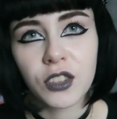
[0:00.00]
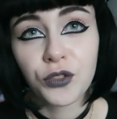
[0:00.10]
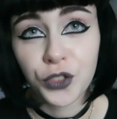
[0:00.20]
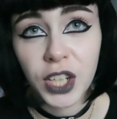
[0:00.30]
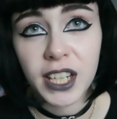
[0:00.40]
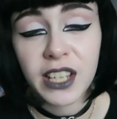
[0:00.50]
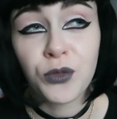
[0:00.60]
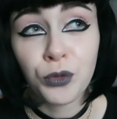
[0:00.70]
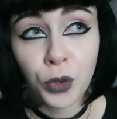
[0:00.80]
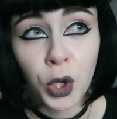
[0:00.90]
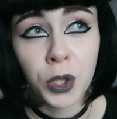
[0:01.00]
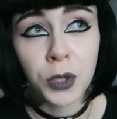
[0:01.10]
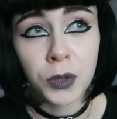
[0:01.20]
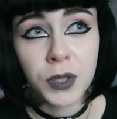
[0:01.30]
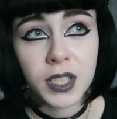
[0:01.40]
really
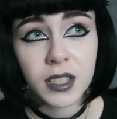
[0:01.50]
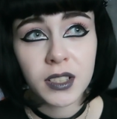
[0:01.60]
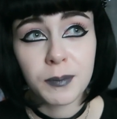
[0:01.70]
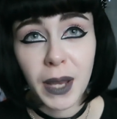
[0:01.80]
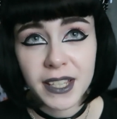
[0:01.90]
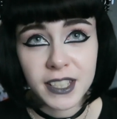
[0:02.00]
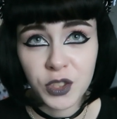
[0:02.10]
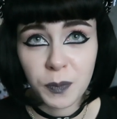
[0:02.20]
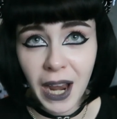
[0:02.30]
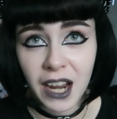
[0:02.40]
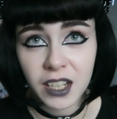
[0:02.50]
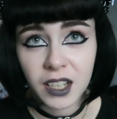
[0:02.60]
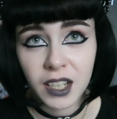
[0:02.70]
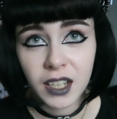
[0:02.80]
rude message back